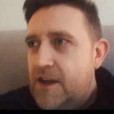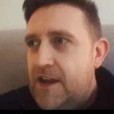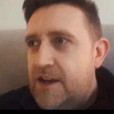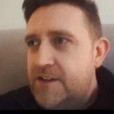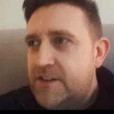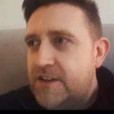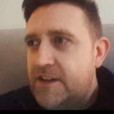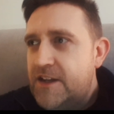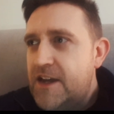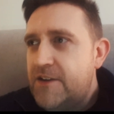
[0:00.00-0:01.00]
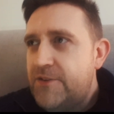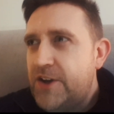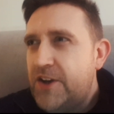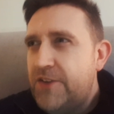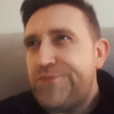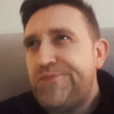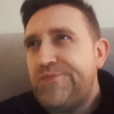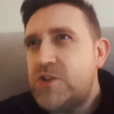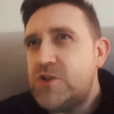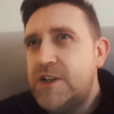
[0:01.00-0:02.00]
And yeah,
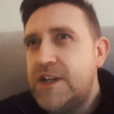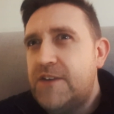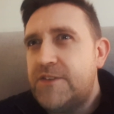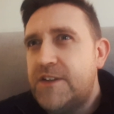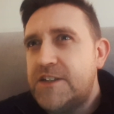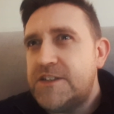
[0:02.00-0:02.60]
shortly after that,